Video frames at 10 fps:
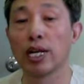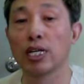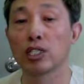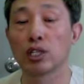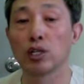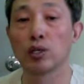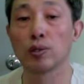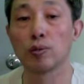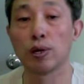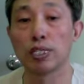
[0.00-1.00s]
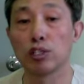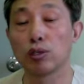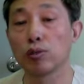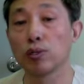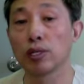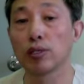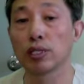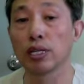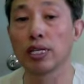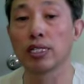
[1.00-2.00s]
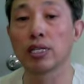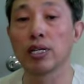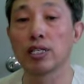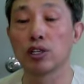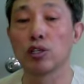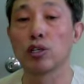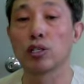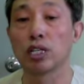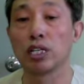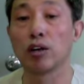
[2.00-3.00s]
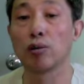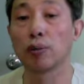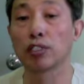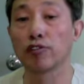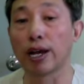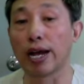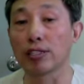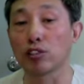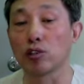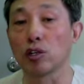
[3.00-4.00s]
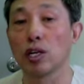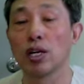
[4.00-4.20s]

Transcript: So once you do those things, so you're going to heal much faster.